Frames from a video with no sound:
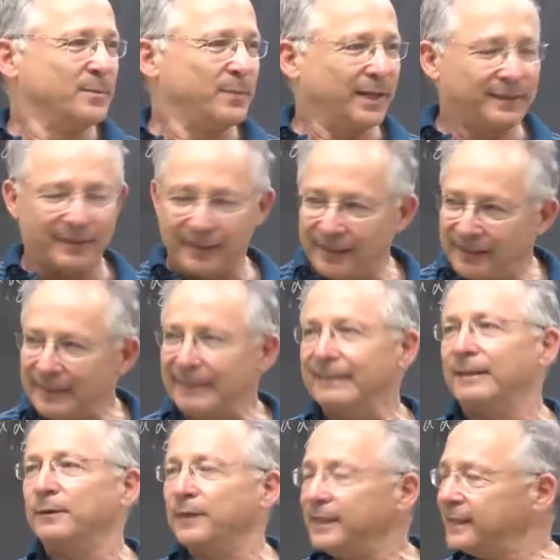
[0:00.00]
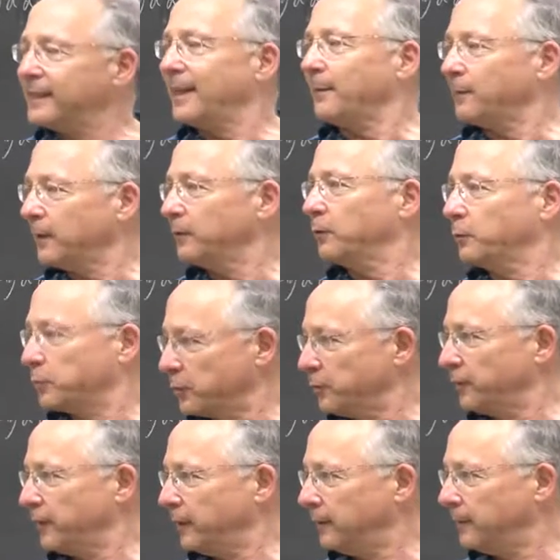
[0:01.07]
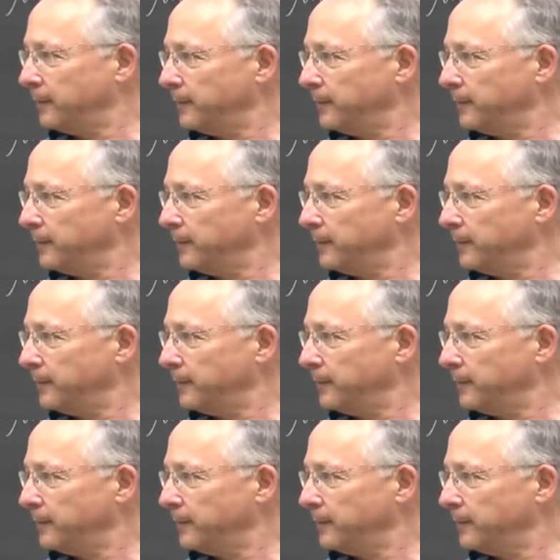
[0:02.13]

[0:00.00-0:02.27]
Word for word: But it, there is something to prove there.